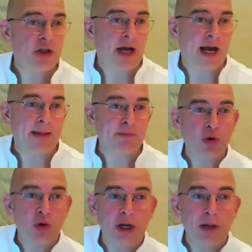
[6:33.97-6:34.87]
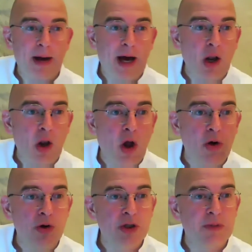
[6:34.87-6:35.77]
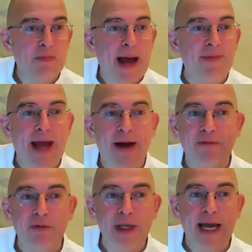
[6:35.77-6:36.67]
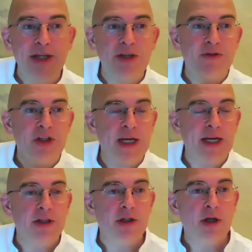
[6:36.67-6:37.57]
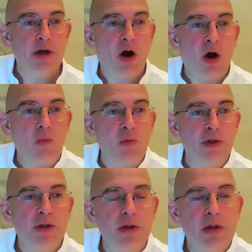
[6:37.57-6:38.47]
and I'm talking about a long span now from the age of 6 onwards,